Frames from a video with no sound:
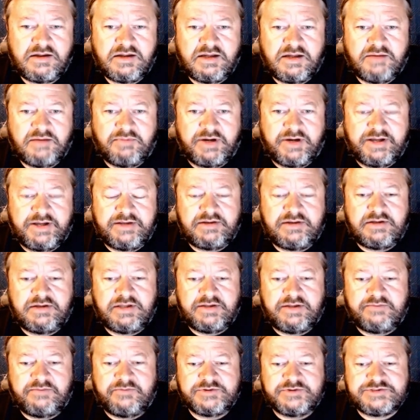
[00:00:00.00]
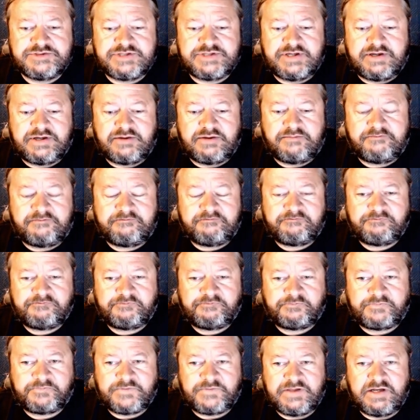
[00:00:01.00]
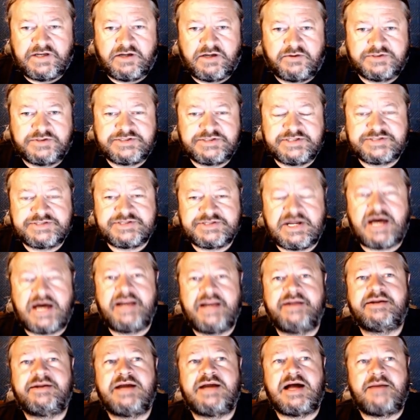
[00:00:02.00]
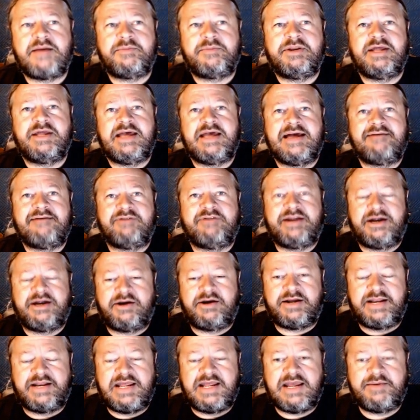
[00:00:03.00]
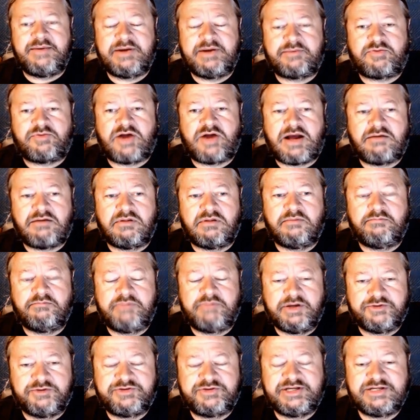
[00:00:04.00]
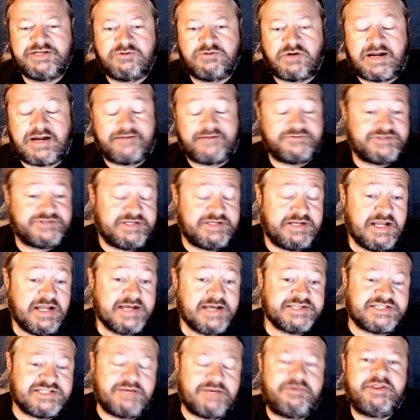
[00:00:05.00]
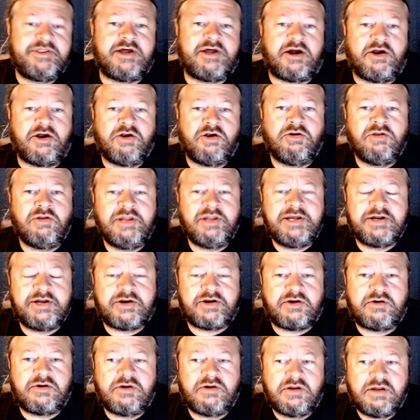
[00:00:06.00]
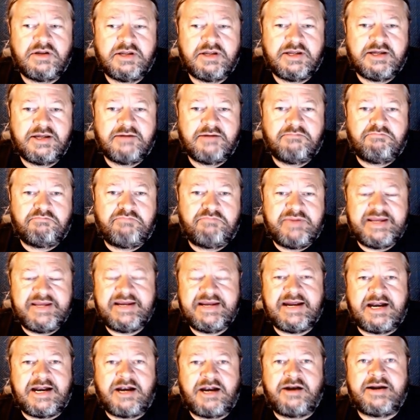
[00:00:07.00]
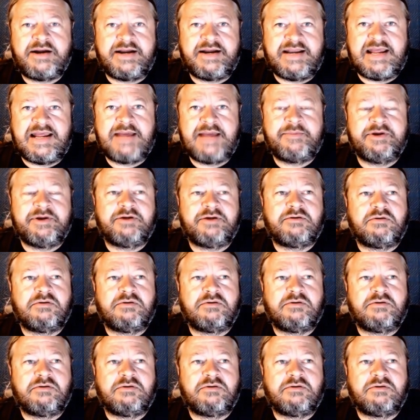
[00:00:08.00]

But it was, uh, you know, it's it's not uncommon to have an aerodynamic problem built into it. I've seen some of the earlier big aerodynamic